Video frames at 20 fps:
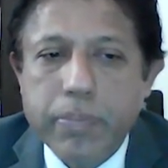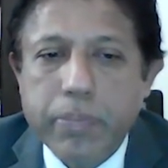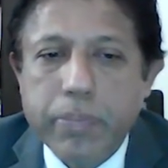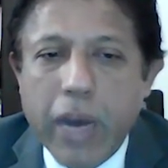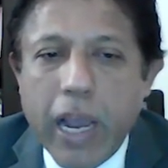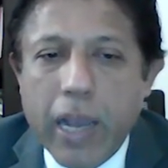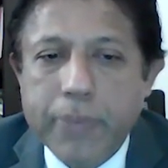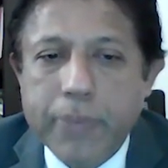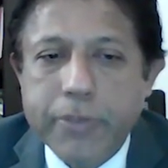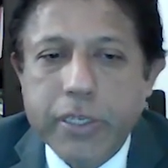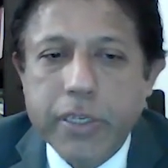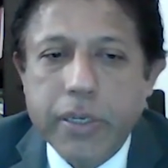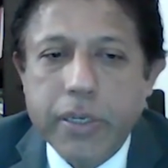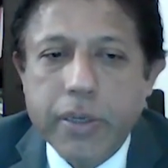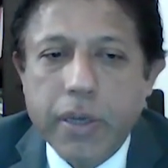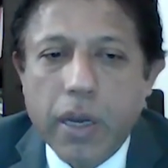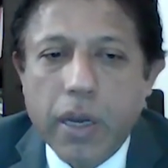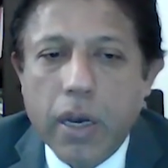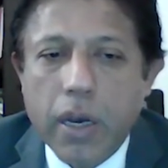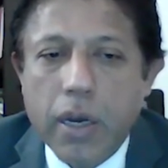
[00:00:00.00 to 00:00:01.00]

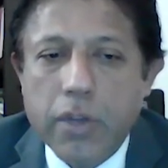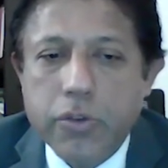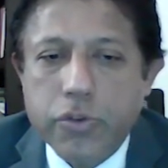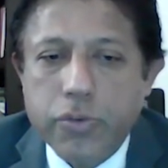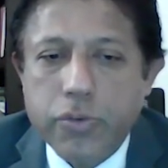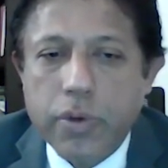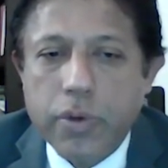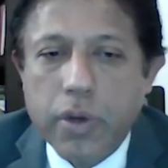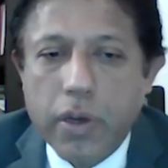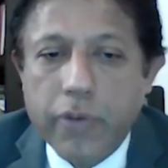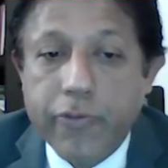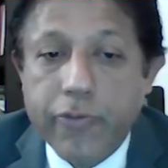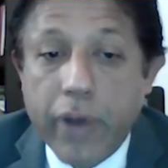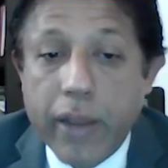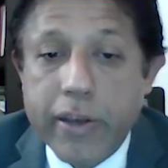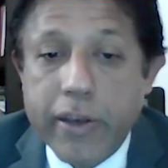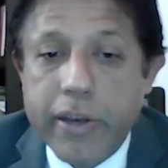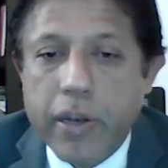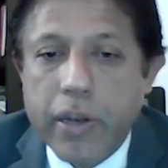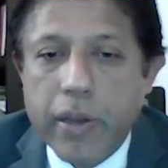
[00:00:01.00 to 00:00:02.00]
biopsy,
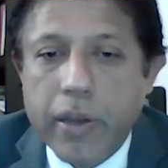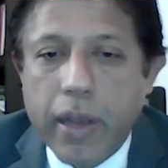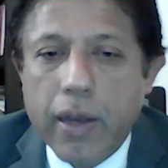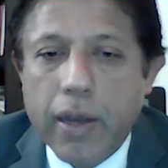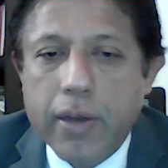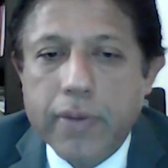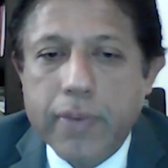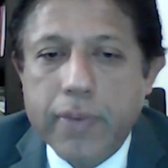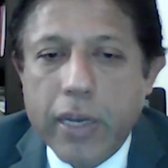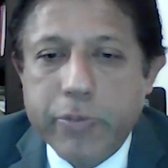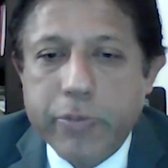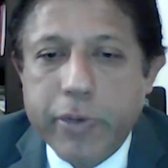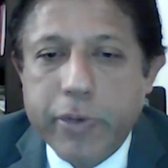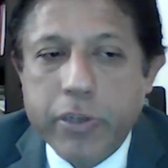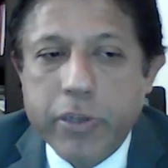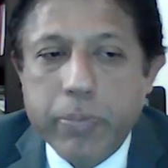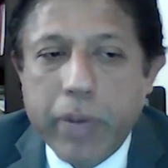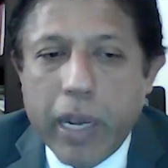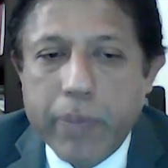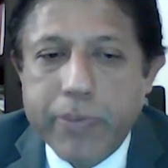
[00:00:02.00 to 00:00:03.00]
fine needle
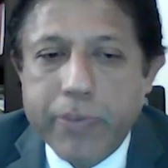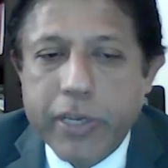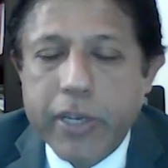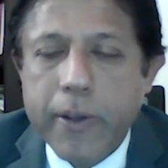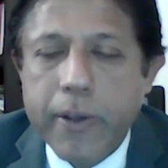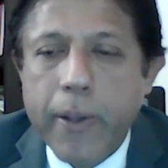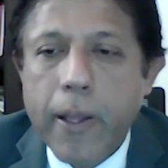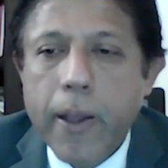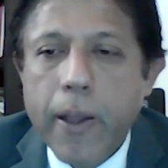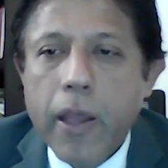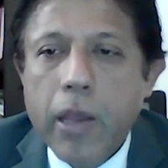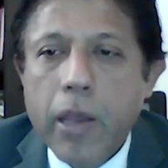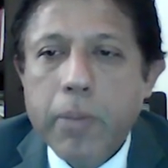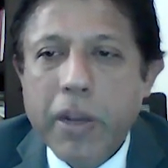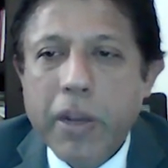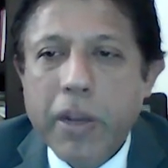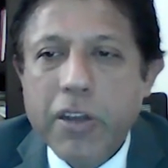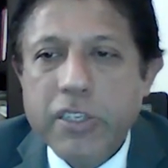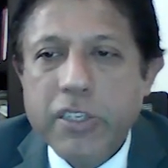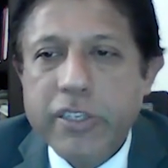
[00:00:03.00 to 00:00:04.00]
aspiration biopsy,
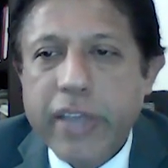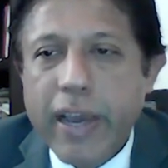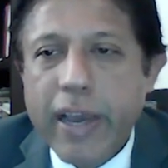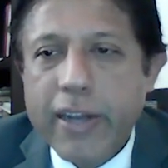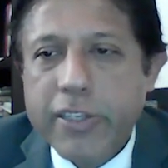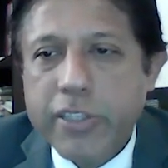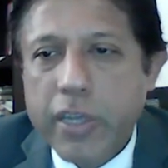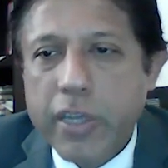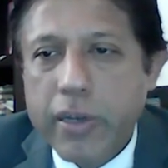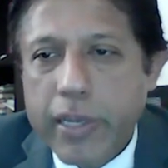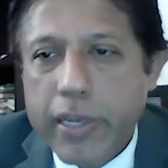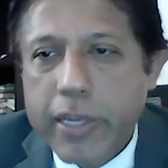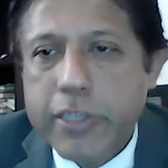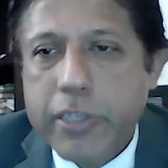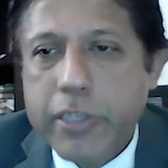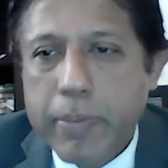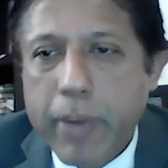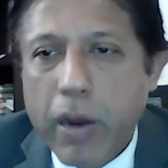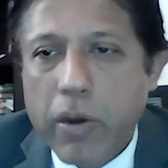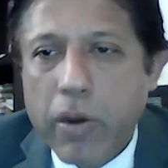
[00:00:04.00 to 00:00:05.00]
because it carries the
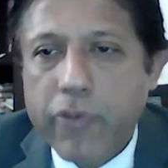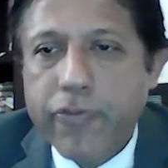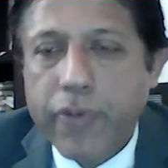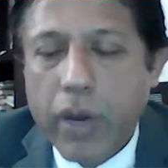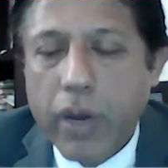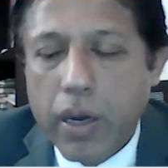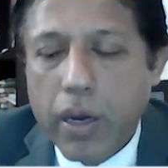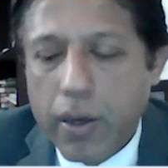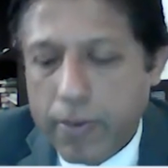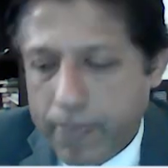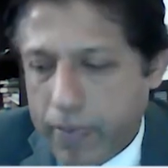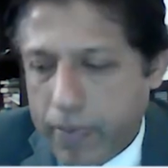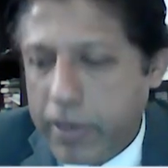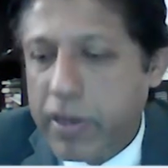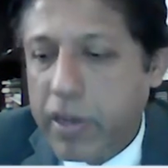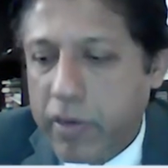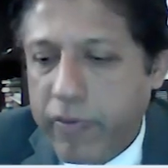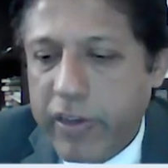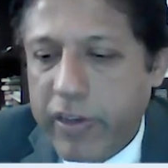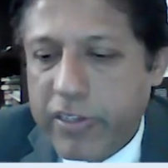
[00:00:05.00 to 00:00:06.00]
least amount of
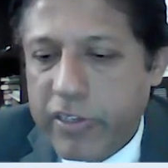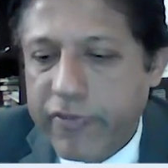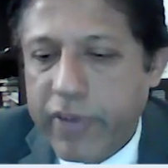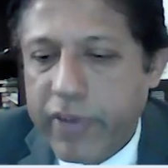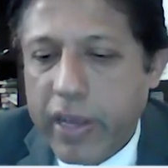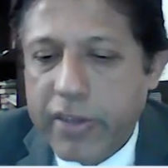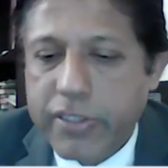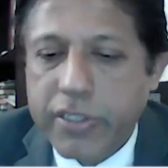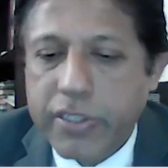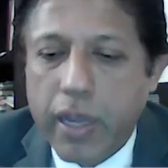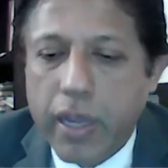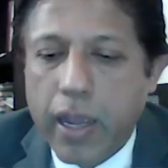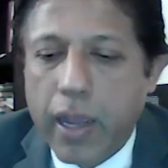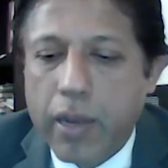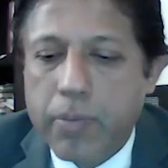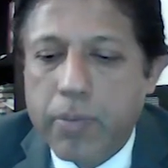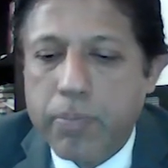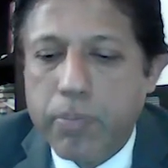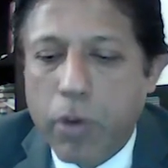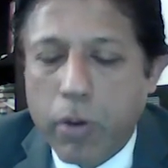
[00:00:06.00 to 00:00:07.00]
invasiveness
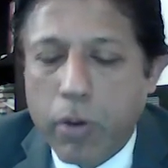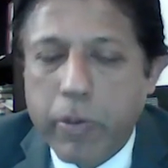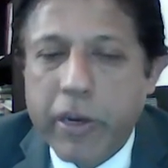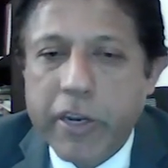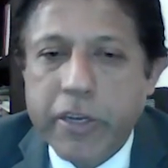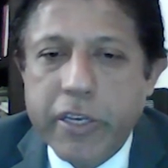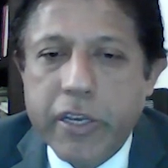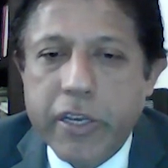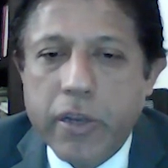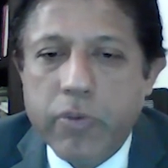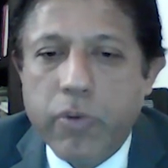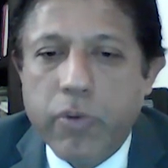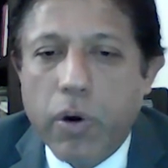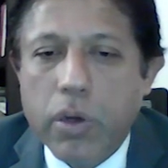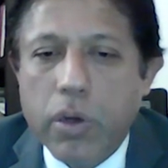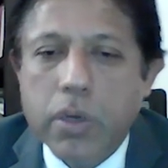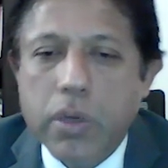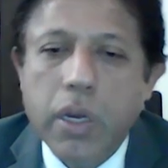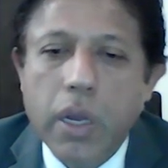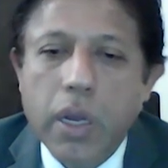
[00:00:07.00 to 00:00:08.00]
and morbidity
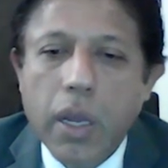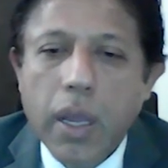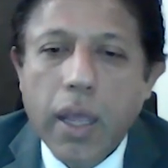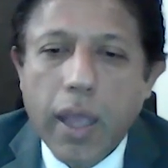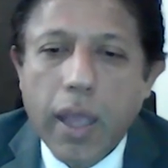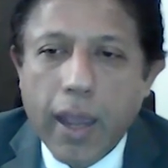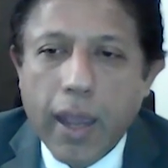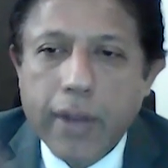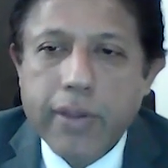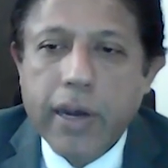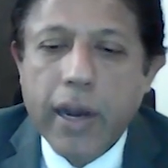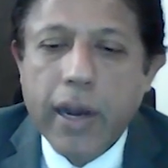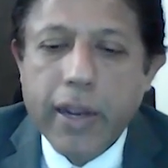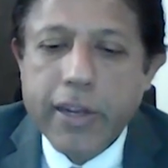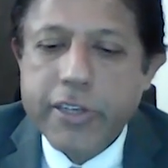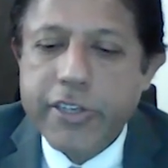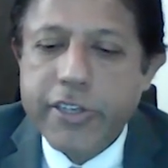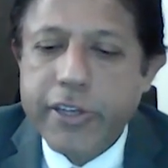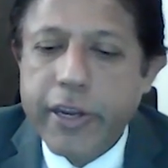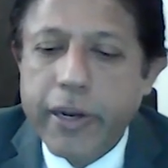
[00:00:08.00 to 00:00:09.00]
involved and the
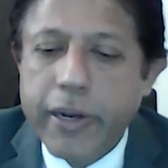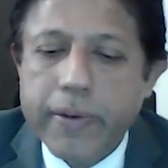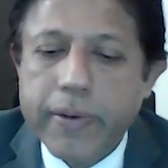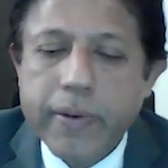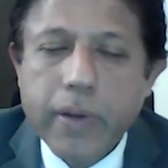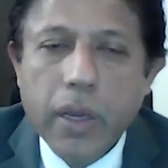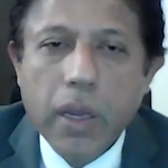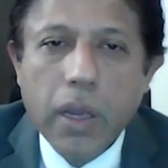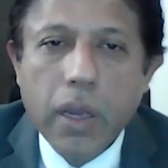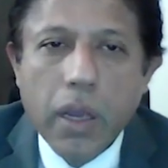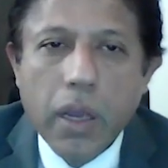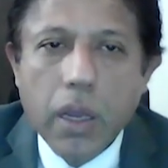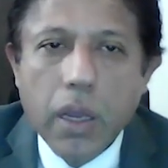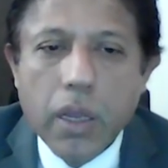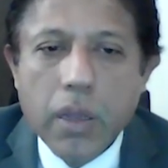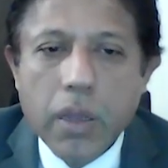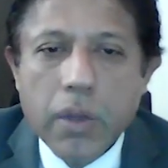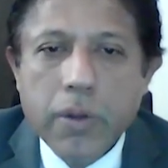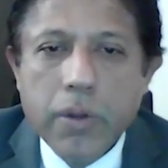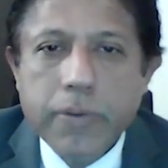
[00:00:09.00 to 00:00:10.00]
highest yield.
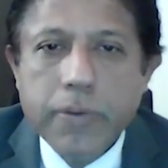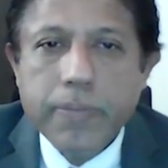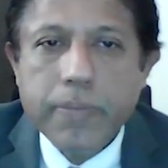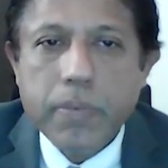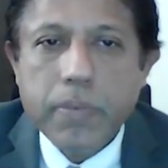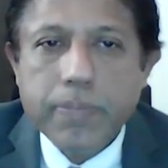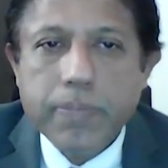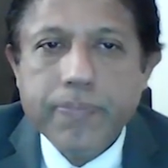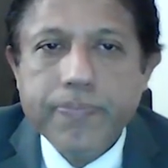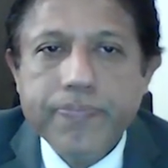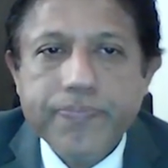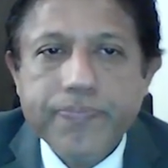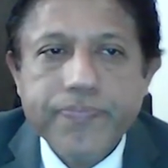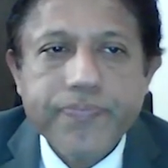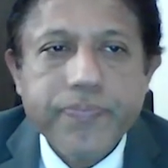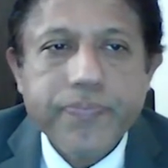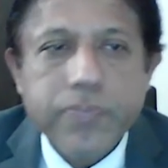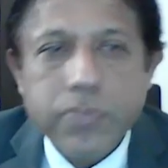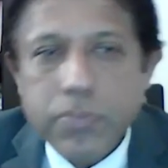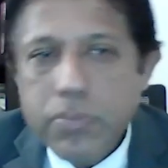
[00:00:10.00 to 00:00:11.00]

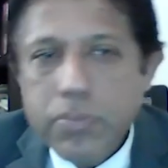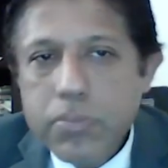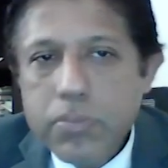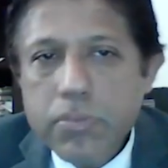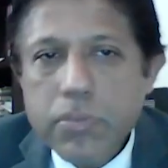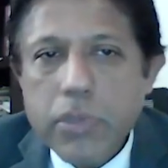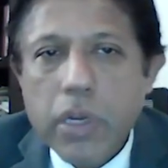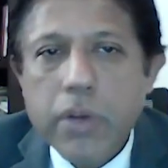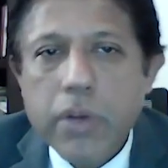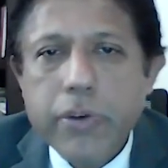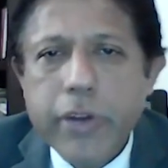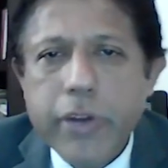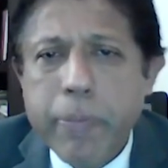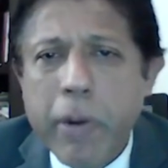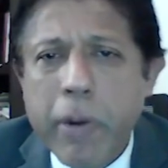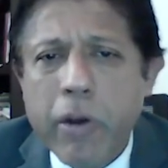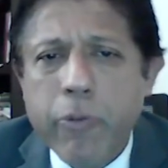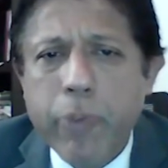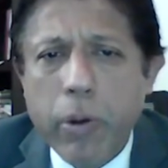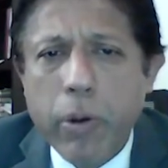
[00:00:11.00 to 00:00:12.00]

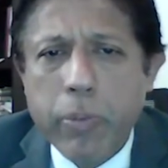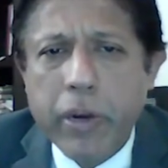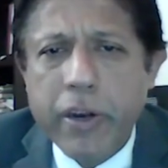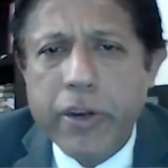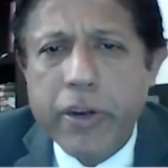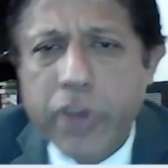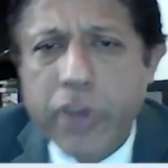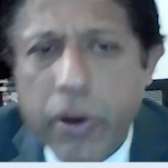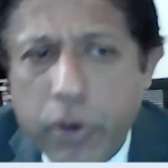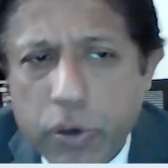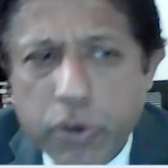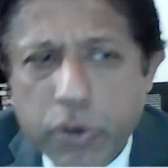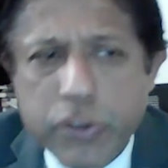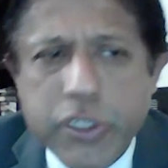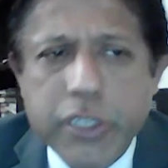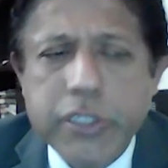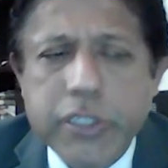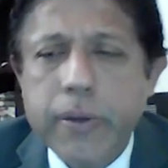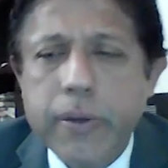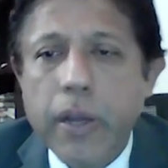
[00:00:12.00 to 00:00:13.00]
Treatment of pulmonary
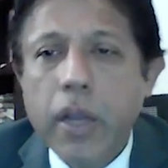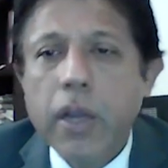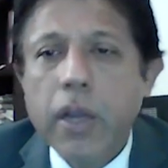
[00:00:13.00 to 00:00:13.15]
sarcoidosis.